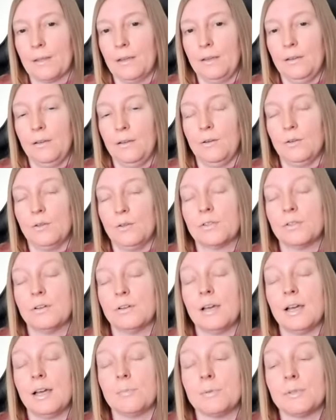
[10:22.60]
And it also
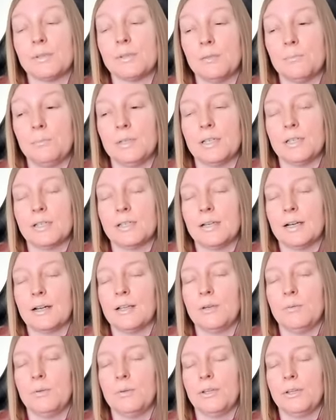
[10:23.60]
happens to be
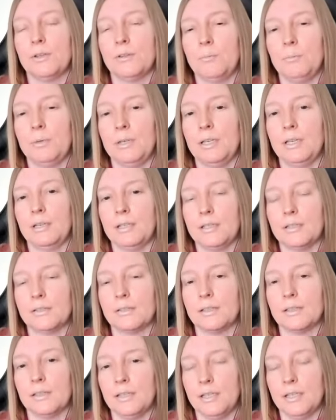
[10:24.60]
exactly what the other being needs
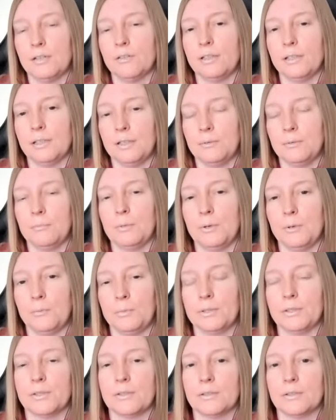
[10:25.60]
to hear in that
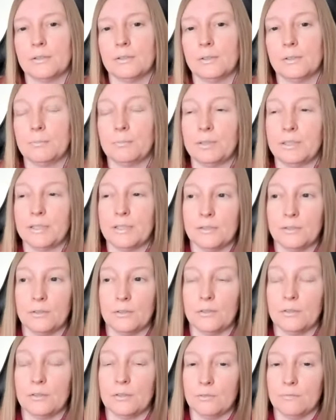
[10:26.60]
moment. Look, please
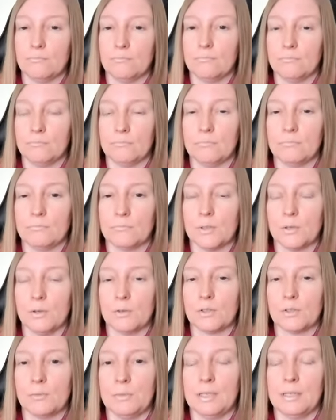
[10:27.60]
don't
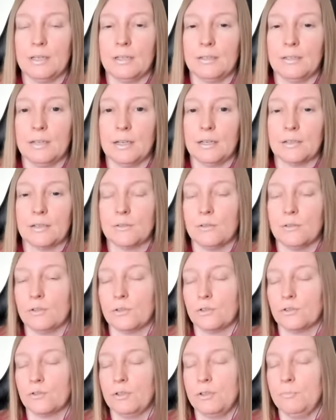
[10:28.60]
talk to me like that or
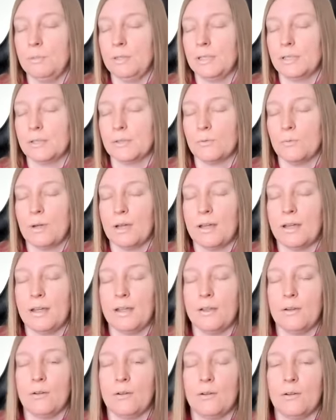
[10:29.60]
treat me this
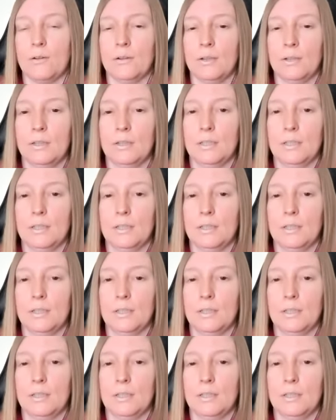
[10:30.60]
way or